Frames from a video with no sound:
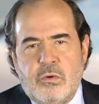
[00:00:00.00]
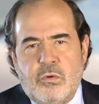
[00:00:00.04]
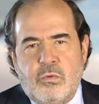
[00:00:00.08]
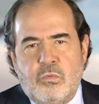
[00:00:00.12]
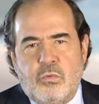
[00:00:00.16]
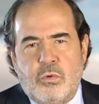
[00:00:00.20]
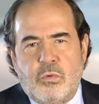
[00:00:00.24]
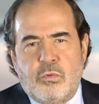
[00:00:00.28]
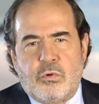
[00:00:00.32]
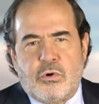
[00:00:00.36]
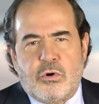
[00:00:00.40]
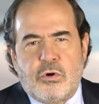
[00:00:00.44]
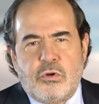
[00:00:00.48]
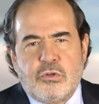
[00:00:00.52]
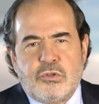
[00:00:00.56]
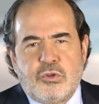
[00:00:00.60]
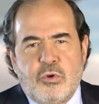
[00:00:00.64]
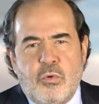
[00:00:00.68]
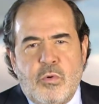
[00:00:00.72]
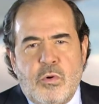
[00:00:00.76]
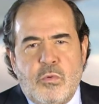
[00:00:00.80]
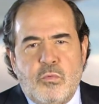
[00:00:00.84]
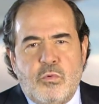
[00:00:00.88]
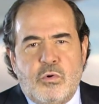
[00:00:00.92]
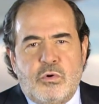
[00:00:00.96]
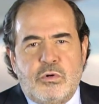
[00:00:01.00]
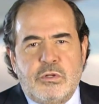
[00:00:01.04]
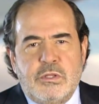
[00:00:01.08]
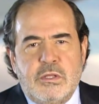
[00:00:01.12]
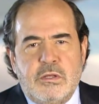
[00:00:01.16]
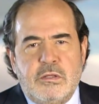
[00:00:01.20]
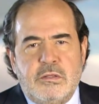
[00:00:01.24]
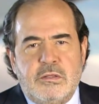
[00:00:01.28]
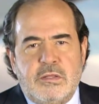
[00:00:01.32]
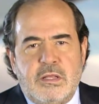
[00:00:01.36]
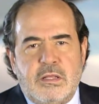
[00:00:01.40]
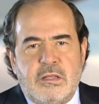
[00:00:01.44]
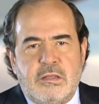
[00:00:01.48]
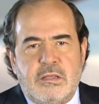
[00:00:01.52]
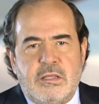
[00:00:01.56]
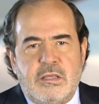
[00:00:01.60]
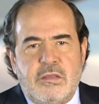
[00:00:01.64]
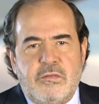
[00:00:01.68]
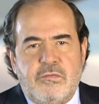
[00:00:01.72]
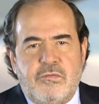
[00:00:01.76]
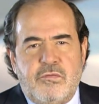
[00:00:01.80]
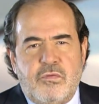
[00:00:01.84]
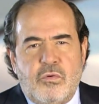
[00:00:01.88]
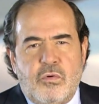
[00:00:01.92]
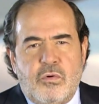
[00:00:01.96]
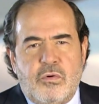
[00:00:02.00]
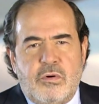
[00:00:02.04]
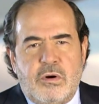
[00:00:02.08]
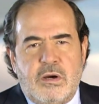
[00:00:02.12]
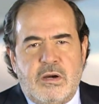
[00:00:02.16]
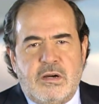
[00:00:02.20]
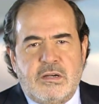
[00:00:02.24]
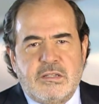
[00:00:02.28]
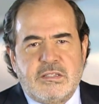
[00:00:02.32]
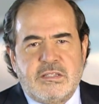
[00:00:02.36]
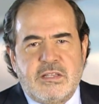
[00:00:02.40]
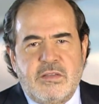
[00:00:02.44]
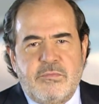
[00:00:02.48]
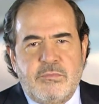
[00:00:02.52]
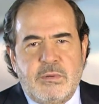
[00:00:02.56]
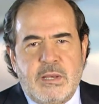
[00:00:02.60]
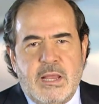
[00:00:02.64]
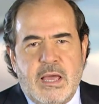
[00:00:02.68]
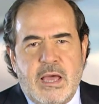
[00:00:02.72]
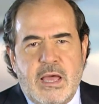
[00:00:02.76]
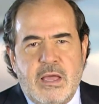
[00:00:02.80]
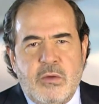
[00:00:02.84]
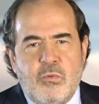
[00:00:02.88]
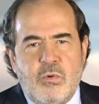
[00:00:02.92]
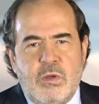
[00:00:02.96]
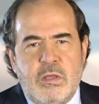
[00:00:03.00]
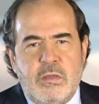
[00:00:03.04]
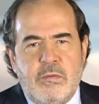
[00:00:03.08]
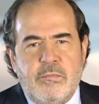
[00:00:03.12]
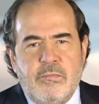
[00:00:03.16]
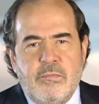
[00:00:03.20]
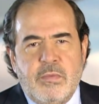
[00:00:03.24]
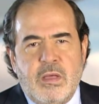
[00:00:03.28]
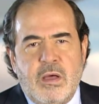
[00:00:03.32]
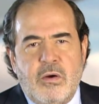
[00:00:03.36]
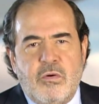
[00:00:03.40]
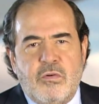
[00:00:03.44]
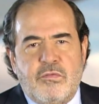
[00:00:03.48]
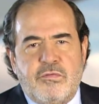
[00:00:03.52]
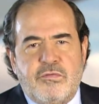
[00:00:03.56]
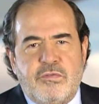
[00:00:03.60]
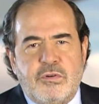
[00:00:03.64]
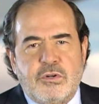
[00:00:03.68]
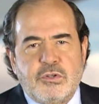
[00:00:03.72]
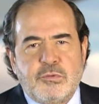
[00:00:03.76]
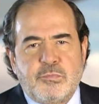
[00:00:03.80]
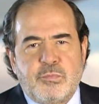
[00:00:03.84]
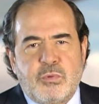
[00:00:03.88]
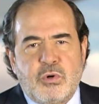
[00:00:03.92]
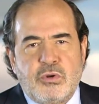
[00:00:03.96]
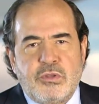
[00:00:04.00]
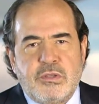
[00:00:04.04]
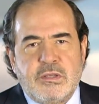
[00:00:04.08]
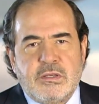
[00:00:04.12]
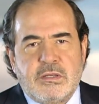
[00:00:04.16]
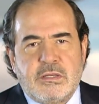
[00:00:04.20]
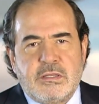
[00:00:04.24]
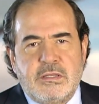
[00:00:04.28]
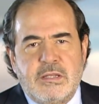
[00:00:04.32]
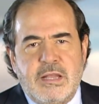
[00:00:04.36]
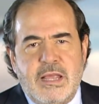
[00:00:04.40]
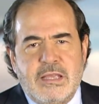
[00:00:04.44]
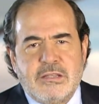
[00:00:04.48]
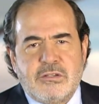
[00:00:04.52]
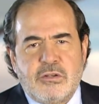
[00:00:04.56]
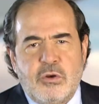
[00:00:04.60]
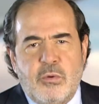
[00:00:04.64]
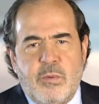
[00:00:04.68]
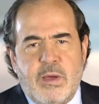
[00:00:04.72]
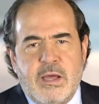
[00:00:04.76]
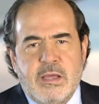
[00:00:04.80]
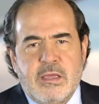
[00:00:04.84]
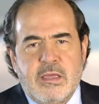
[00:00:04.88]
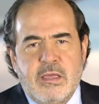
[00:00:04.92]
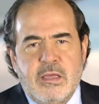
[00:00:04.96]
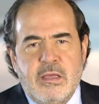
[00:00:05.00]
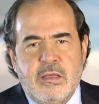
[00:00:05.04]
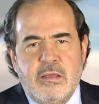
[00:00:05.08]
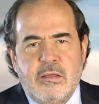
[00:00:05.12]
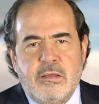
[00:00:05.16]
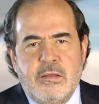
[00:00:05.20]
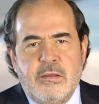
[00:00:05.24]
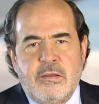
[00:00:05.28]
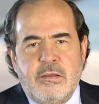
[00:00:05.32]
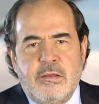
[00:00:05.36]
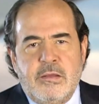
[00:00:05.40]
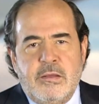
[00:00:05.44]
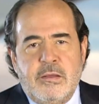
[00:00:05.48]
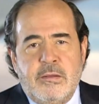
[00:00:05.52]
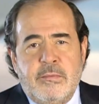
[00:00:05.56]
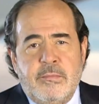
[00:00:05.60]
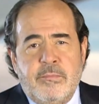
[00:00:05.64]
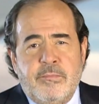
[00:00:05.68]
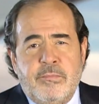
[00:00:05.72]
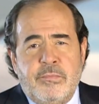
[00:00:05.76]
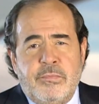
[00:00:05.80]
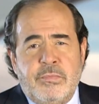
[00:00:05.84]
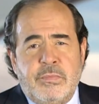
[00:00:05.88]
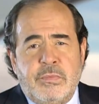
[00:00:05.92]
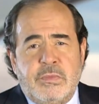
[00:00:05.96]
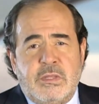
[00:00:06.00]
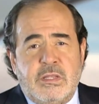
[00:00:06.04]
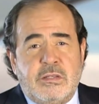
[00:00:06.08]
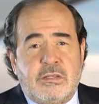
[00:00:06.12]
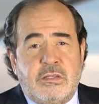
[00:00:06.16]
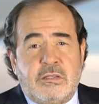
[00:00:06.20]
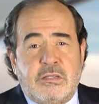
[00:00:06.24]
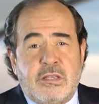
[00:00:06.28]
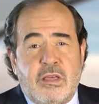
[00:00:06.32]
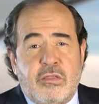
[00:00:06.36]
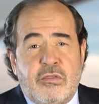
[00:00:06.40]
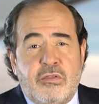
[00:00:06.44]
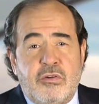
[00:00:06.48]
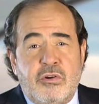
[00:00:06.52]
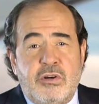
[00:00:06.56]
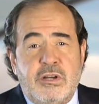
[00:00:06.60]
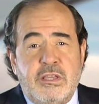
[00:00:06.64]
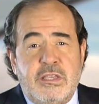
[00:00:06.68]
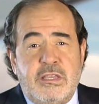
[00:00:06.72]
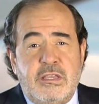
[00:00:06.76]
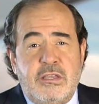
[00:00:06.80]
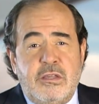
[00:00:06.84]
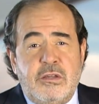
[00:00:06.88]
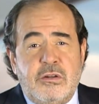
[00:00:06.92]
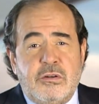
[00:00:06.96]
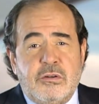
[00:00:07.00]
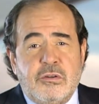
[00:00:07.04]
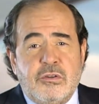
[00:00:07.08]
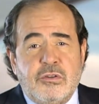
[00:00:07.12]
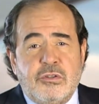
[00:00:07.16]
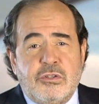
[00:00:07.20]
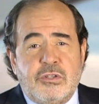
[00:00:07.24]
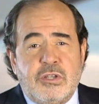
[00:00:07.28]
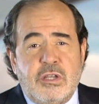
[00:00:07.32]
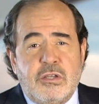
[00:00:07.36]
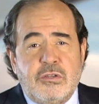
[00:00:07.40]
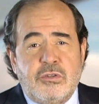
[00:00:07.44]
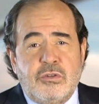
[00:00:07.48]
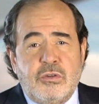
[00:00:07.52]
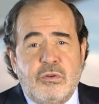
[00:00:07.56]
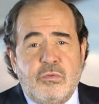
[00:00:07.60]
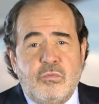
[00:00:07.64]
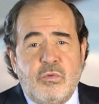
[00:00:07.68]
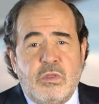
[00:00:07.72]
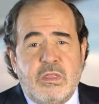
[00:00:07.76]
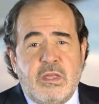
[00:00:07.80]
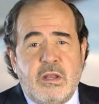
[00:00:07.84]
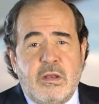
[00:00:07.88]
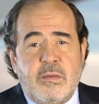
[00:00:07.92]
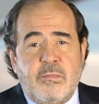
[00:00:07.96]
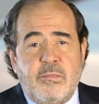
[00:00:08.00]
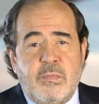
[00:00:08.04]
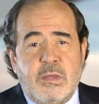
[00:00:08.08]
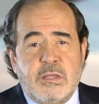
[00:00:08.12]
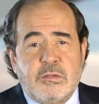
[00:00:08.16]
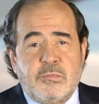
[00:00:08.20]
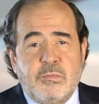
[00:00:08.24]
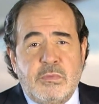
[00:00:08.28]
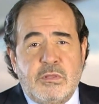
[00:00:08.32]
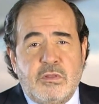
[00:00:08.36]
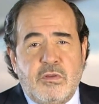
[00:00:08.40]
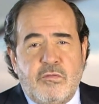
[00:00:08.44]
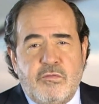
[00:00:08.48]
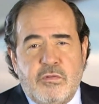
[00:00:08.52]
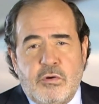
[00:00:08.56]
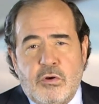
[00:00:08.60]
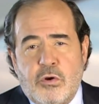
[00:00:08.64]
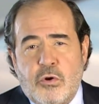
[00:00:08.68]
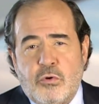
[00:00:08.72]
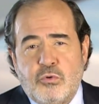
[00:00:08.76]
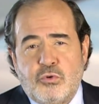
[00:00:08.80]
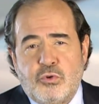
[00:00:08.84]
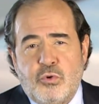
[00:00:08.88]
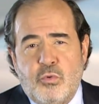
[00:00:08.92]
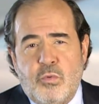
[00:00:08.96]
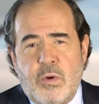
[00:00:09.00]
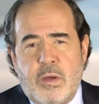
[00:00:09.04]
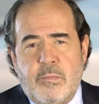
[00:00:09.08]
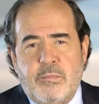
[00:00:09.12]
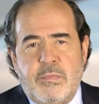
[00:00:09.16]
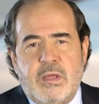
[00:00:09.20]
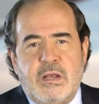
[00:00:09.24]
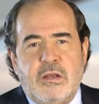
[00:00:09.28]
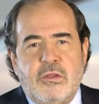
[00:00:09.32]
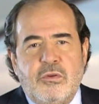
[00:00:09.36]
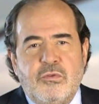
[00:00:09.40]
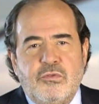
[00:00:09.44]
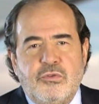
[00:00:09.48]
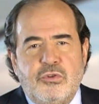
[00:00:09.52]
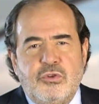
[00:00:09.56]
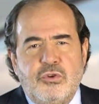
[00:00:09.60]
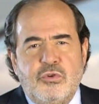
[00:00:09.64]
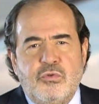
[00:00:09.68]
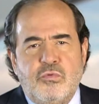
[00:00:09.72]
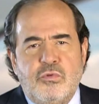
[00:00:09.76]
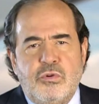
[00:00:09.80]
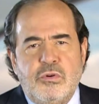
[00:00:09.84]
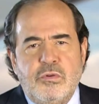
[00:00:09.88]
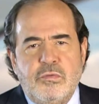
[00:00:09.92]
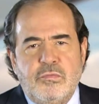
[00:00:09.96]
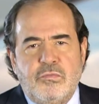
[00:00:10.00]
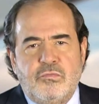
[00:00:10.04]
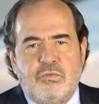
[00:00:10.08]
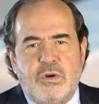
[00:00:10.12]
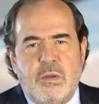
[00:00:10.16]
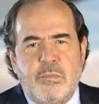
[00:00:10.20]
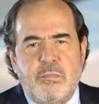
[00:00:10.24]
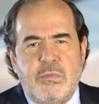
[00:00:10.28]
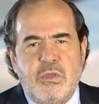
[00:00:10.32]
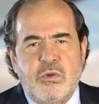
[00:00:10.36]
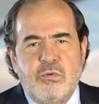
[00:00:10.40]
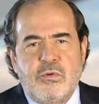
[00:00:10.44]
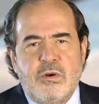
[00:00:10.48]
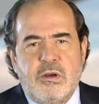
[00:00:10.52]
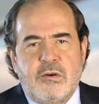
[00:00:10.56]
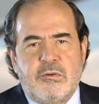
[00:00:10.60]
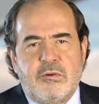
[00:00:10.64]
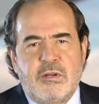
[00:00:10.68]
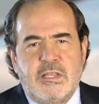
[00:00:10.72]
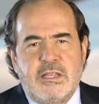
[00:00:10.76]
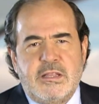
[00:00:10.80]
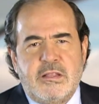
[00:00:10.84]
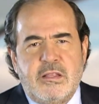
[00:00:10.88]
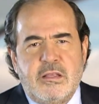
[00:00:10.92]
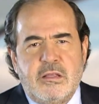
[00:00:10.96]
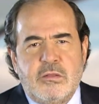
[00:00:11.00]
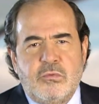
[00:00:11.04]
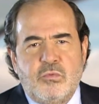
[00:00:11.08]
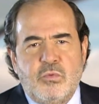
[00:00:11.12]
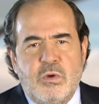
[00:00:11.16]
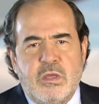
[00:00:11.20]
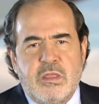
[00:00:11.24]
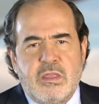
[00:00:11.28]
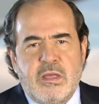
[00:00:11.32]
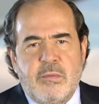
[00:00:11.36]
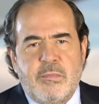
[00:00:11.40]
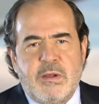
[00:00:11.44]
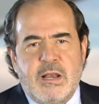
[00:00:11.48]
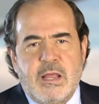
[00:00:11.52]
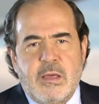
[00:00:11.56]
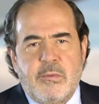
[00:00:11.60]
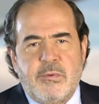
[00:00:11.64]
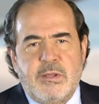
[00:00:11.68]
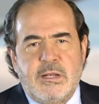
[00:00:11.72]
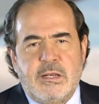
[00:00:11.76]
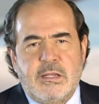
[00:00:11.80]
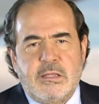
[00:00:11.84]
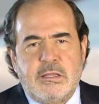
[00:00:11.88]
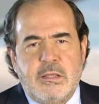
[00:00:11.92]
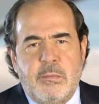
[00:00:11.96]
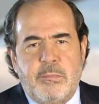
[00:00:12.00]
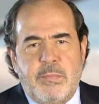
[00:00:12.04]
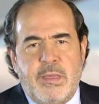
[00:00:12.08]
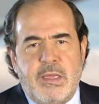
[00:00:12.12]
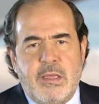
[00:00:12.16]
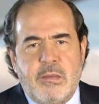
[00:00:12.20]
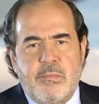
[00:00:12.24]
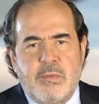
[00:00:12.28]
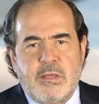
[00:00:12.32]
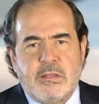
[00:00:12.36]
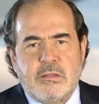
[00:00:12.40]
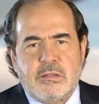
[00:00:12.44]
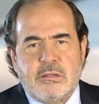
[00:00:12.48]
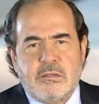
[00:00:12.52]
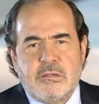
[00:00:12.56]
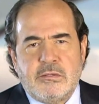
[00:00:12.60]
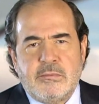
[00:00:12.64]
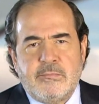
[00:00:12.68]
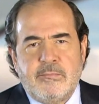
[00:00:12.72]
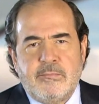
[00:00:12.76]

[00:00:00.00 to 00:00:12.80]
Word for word: We were also awarded the D4 R7 highway, our first project in Slovakia, this is a 30-year concession with an investment of close to 1 billion euro, remunerated with availability payments.